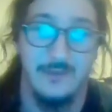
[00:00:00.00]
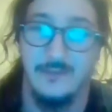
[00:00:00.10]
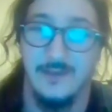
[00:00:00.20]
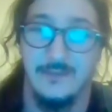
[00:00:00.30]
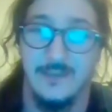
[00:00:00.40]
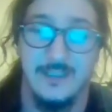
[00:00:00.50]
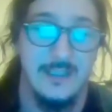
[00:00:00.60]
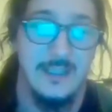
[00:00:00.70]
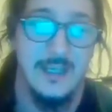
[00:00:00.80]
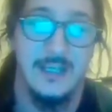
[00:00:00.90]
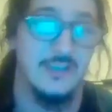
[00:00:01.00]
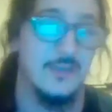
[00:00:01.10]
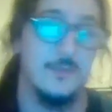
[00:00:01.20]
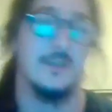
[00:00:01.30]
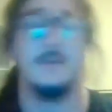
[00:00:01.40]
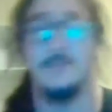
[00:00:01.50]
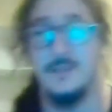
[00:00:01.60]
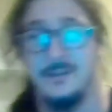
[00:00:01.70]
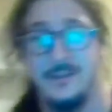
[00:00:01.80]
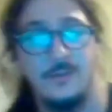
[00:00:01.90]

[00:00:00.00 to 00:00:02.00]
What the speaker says: 550 is super tempting.